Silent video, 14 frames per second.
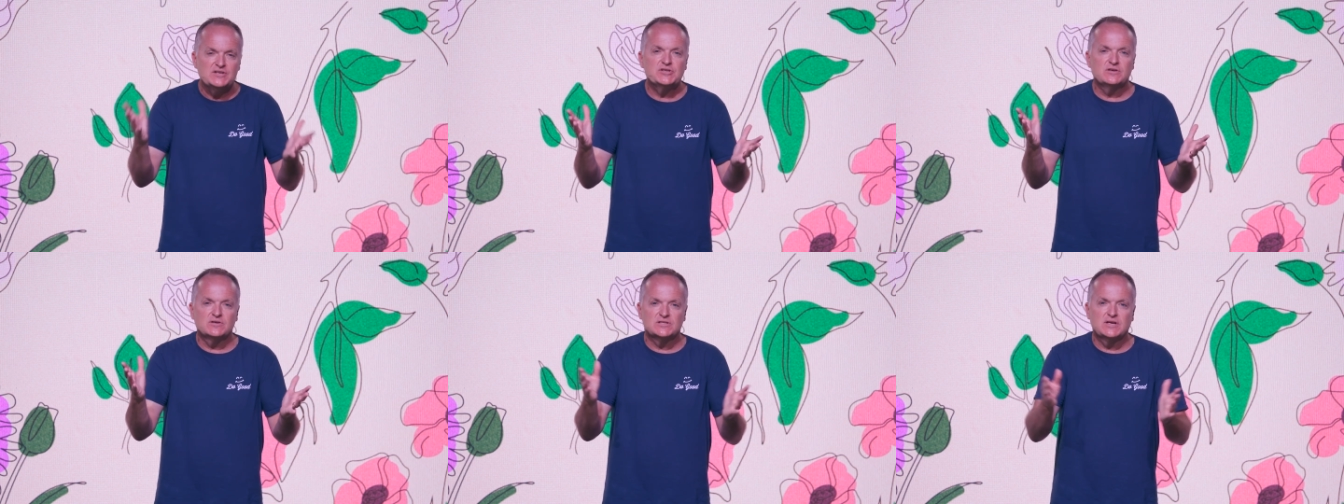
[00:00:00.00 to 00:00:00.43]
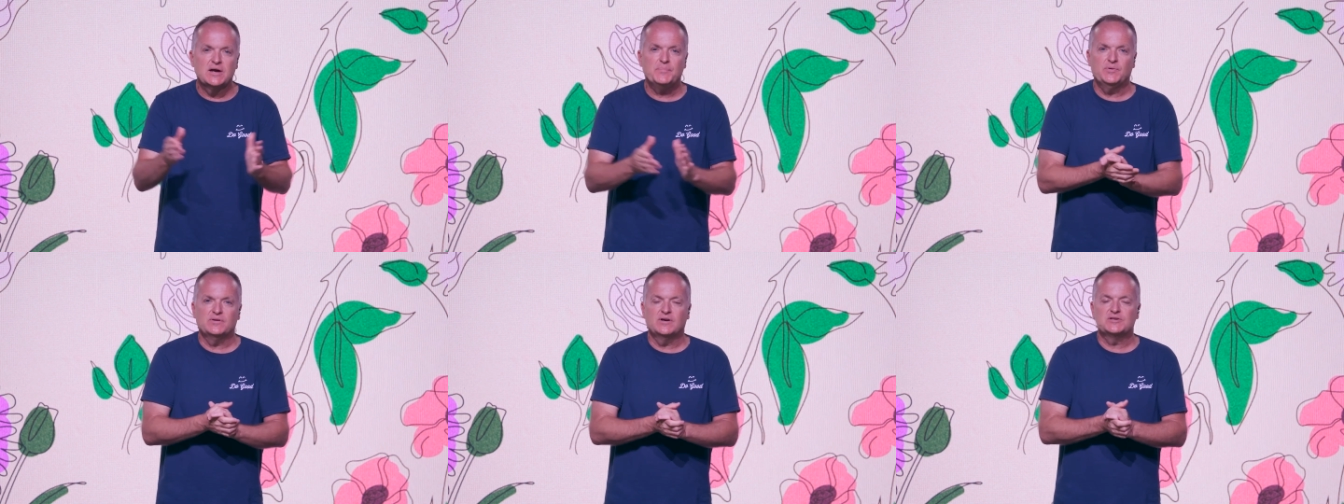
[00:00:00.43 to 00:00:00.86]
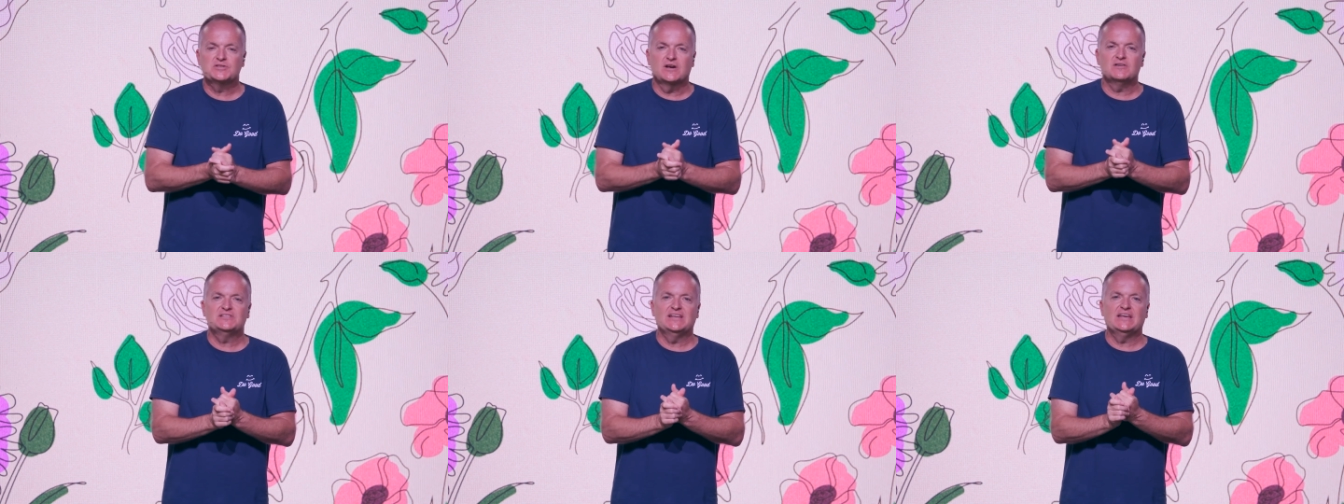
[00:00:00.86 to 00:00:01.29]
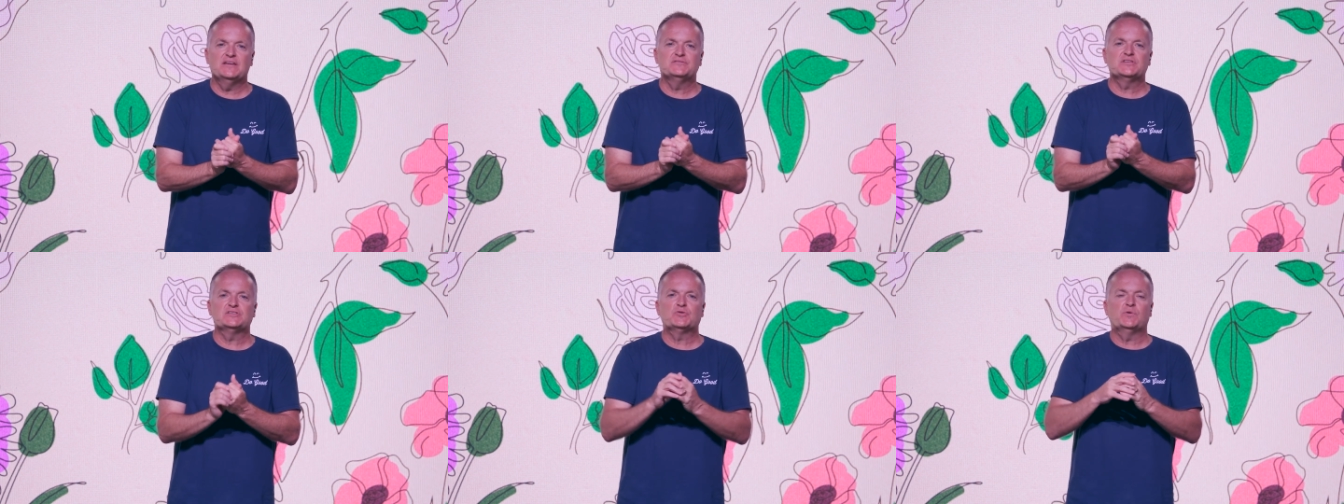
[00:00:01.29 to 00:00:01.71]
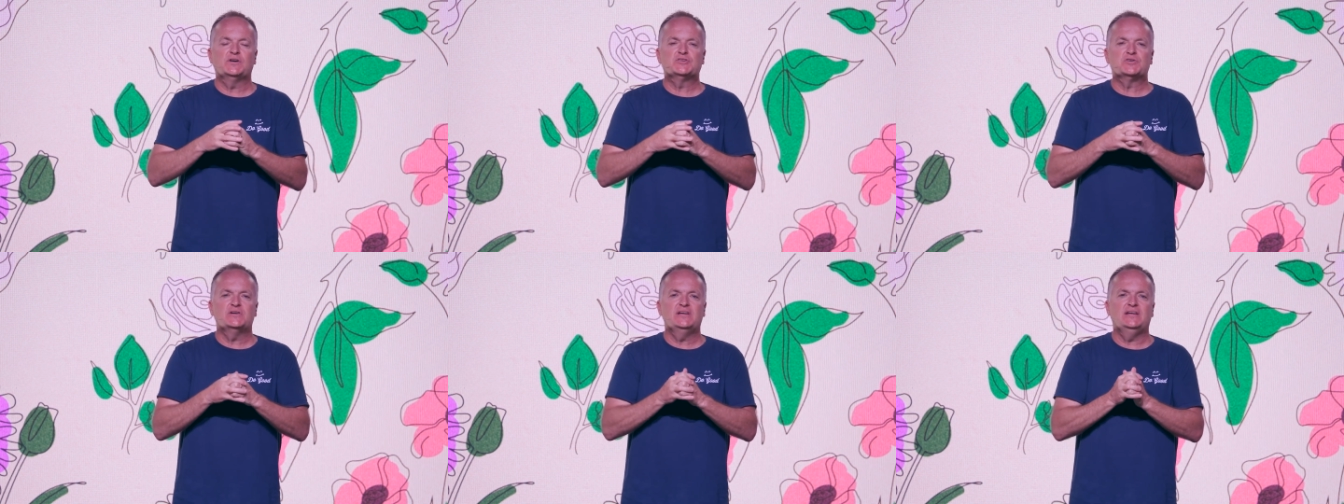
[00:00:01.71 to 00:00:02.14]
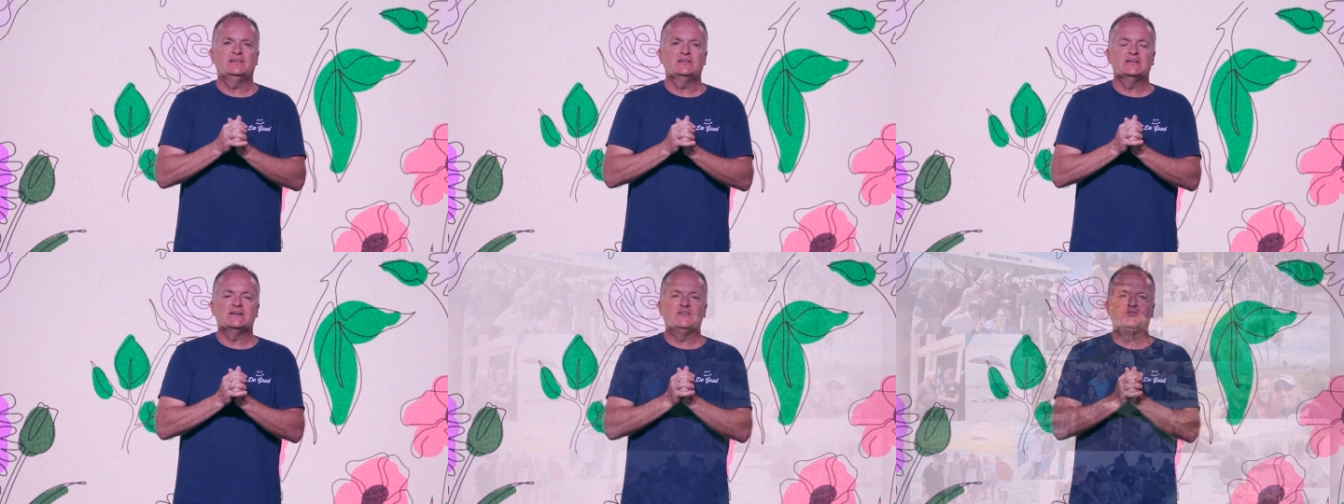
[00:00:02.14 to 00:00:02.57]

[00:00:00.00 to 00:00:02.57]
generous couple in our church that gives us a retreat uh,